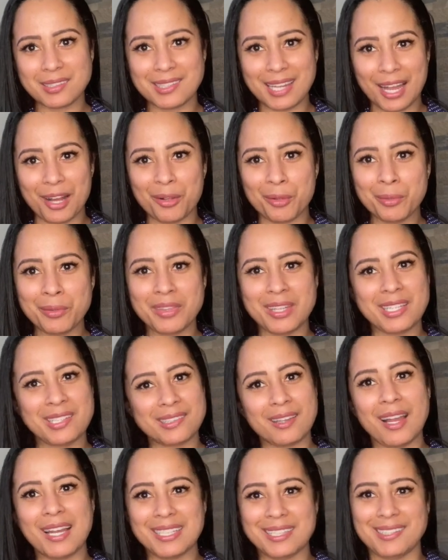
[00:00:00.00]
down these
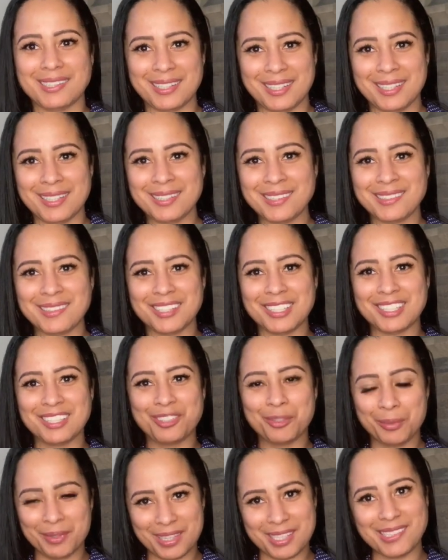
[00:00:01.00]
ideas,
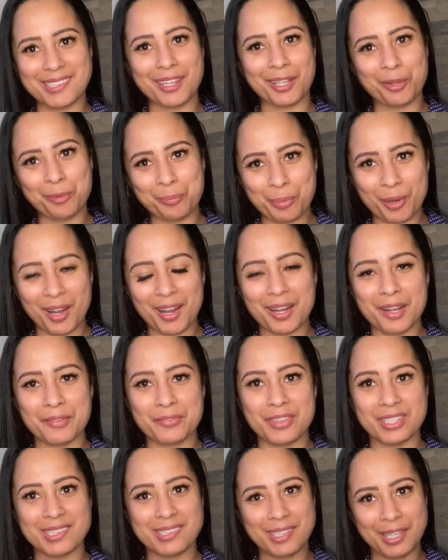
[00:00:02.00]
doing the second part of
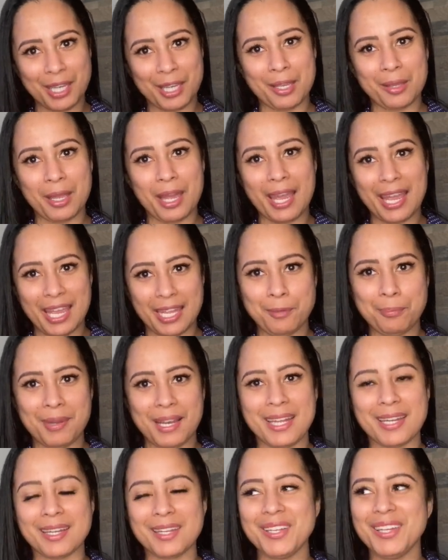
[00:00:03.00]
this year ahead
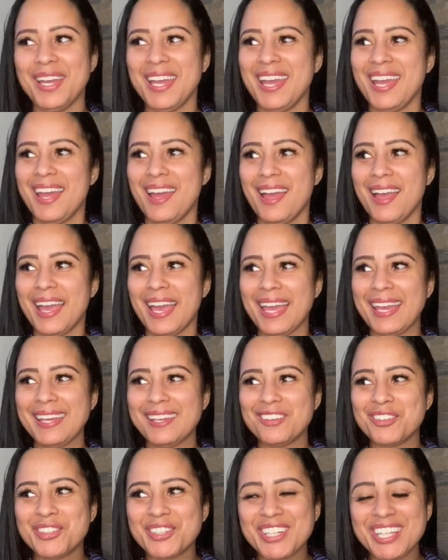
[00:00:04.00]
planner,
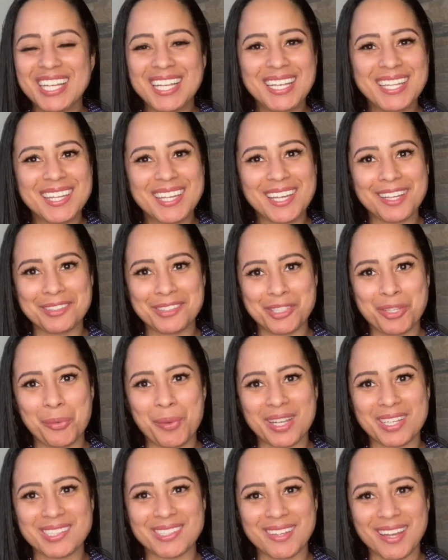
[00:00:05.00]
it really gets you
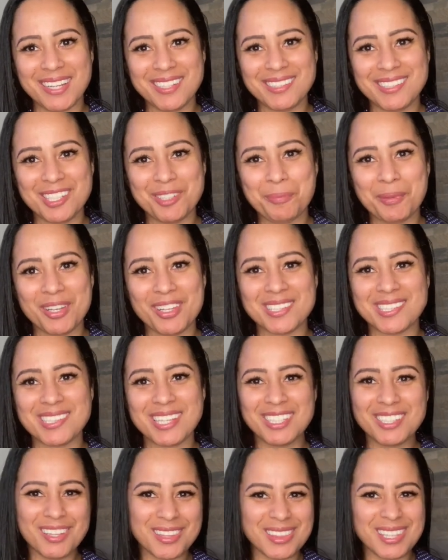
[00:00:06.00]
excited, because
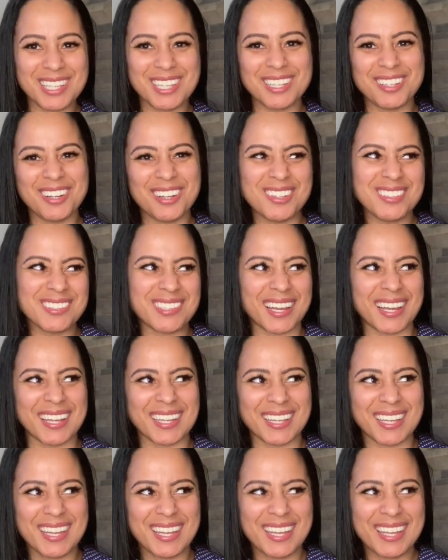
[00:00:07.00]
then you're thinking, hold
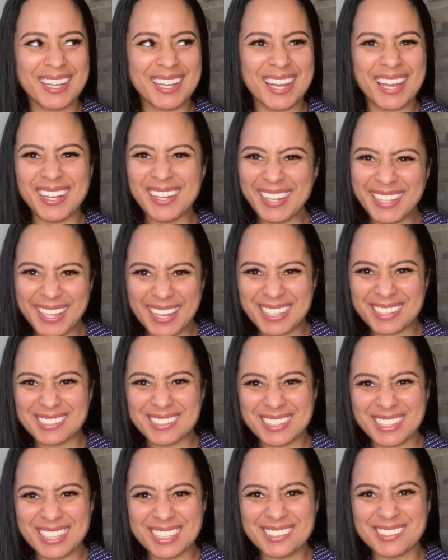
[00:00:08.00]
on, can I
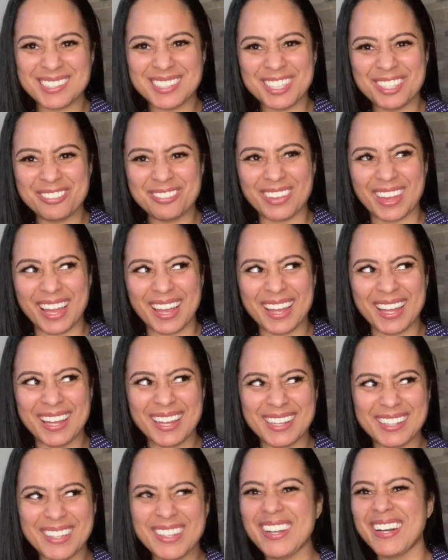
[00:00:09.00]
actually achieve that?
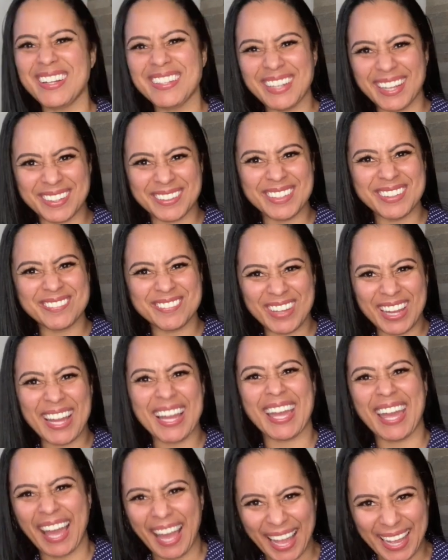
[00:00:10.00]
No, hold on, but
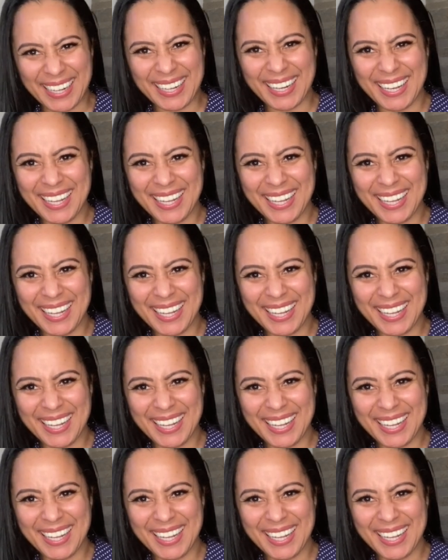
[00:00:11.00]
I can?